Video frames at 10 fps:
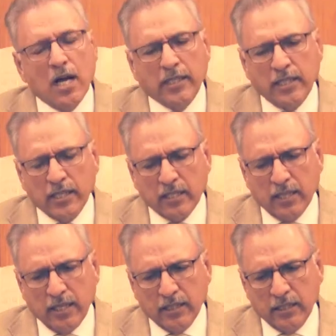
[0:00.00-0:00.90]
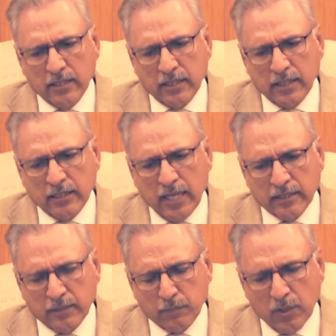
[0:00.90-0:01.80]
I think that
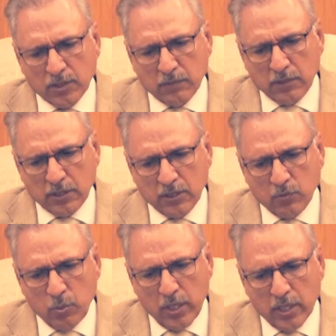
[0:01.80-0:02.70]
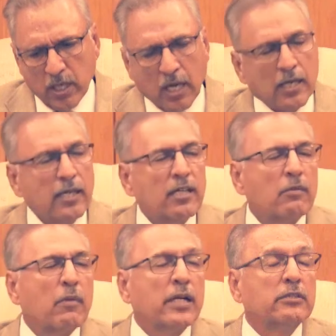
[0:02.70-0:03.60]
that's a possibility where our
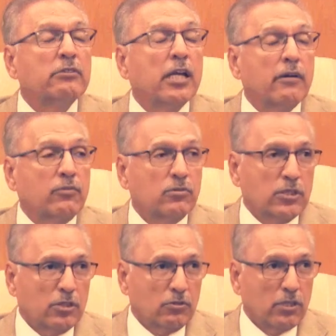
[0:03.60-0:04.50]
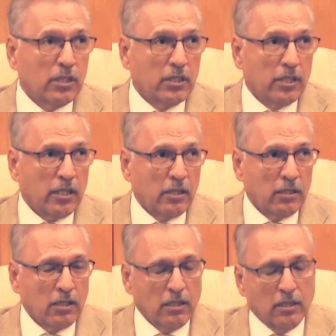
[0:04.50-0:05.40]
legal minds will have to sit together
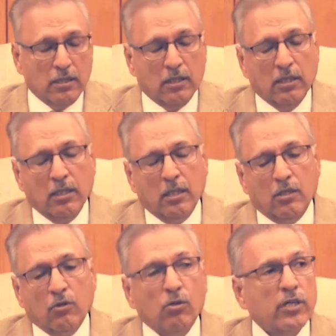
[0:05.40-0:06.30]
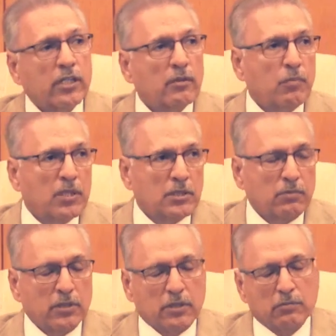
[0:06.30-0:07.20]
and look at the
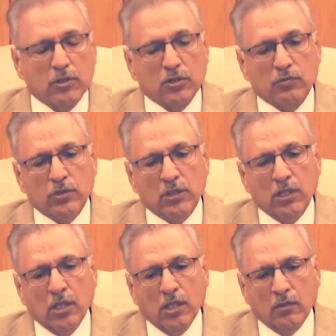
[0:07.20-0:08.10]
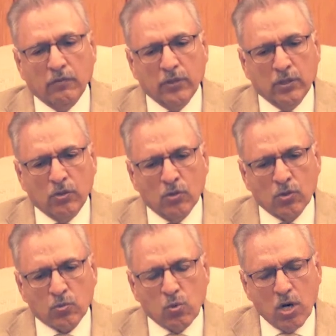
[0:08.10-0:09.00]
possibility, because we
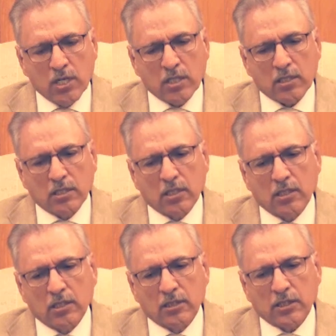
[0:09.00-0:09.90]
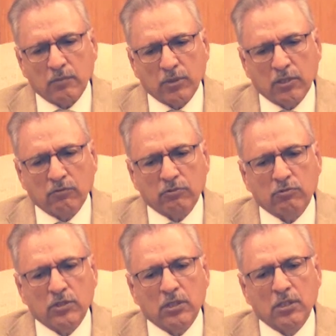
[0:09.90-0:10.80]
don't want something
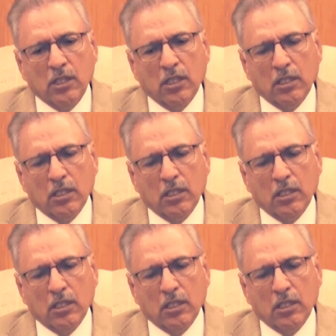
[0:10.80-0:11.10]
which we